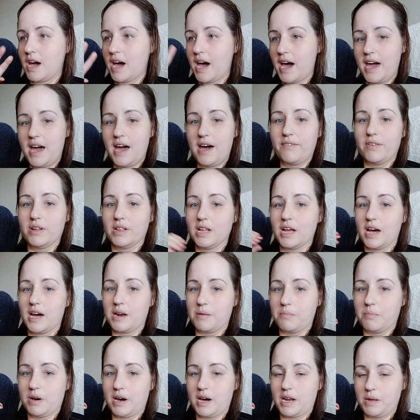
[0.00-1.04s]
I have a lot
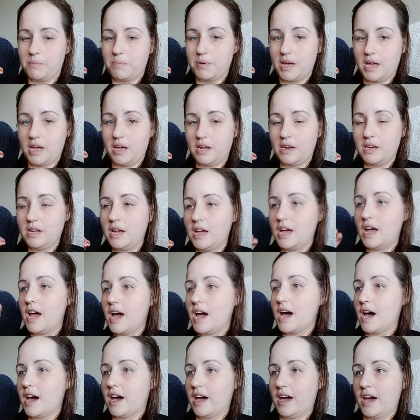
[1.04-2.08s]
of body pain.
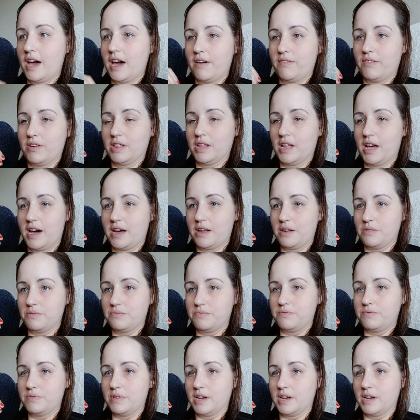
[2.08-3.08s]
I have a lot of,